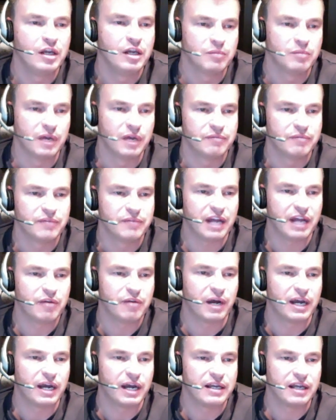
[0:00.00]
But
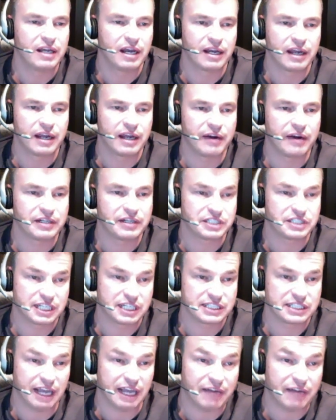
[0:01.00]
anyway, Gary
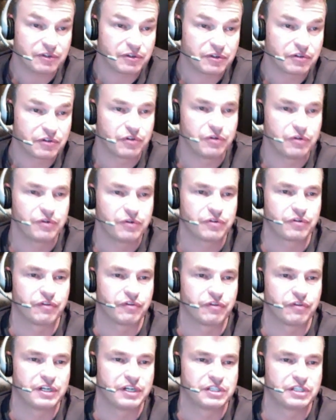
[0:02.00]
says after the students are
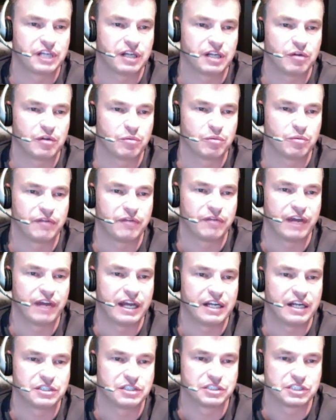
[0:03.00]
finished telling what
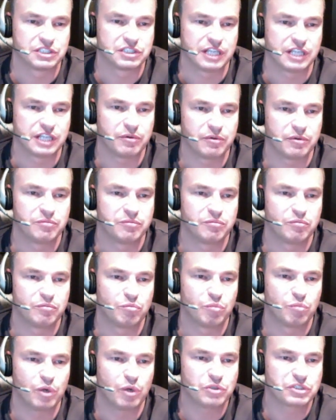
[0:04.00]
advantages they would
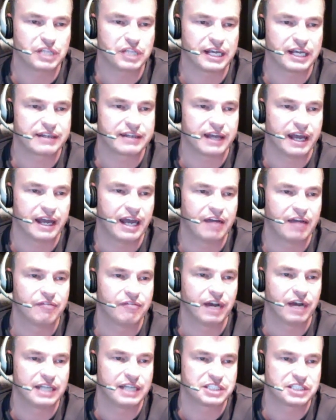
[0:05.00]
most like to have,
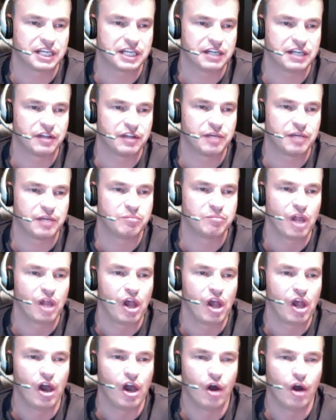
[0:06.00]
I say to them,
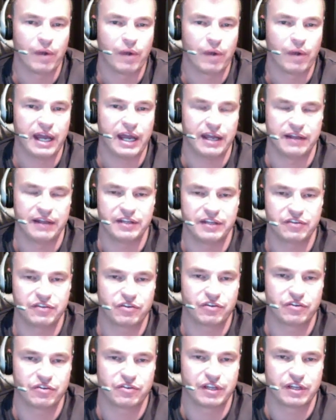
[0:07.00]
okay, and this
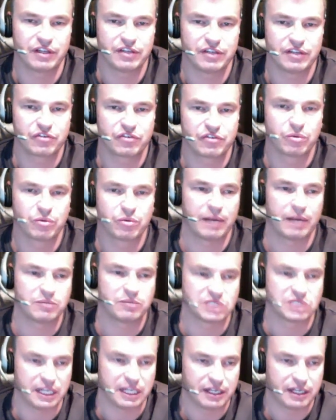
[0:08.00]
is what
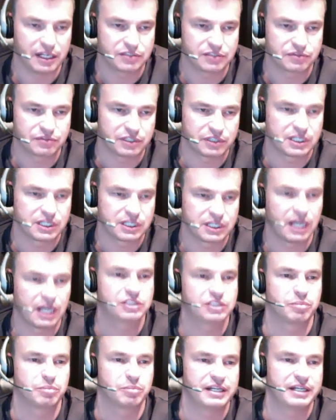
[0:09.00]
Amazon does for us, guys,
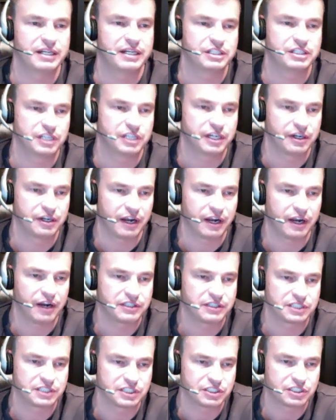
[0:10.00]
so pay attention here. Gary
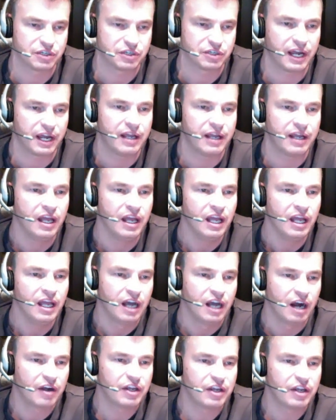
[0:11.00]
says, okay,
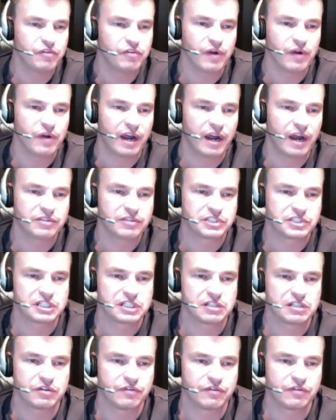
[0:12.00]
I'll give you every
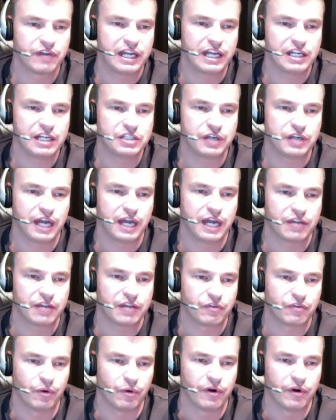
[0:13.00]
single advantage you ask
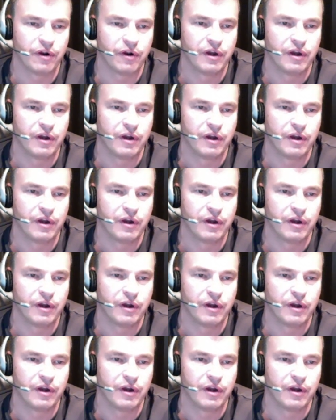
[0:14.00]
for.